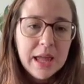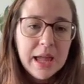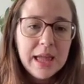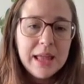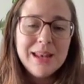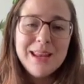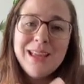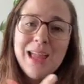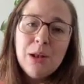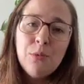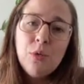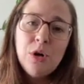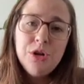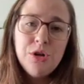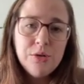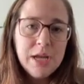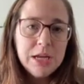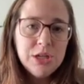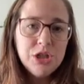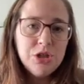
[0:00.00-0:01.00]
And again, we're
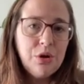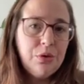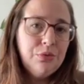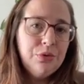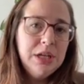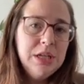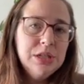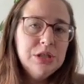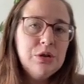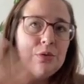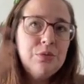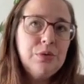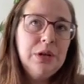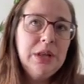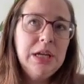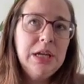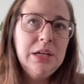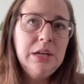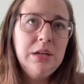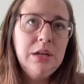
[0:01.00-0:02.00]
donation only, so
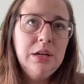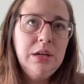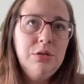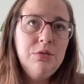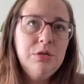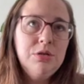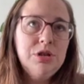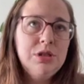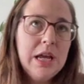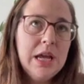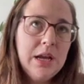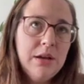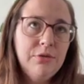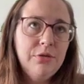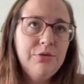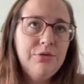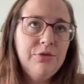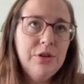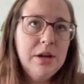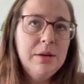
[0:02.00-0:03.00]
really you can just take it
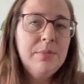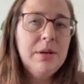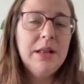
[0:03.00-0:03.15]
for free.